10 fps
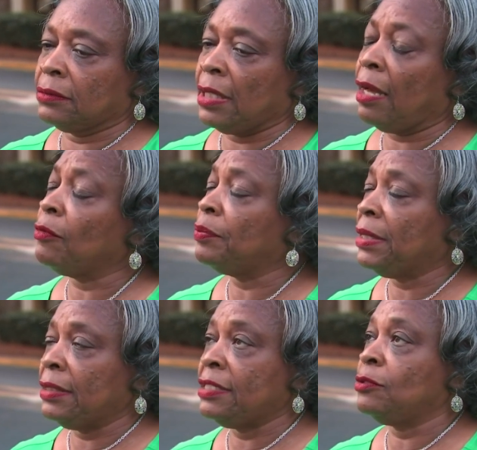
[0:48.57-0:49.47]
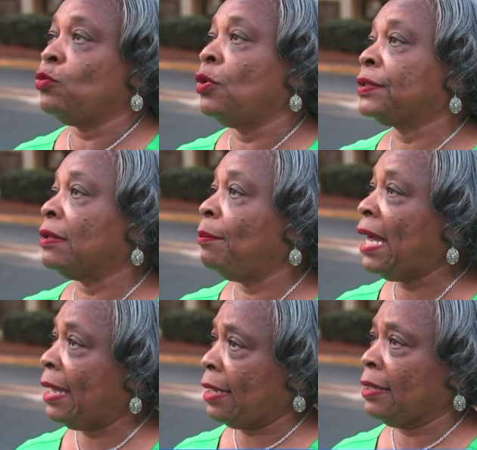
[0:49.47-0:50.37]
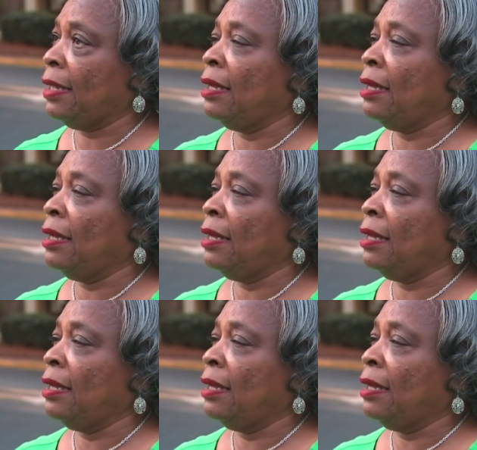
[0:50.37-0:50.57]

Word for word: our police want to buy.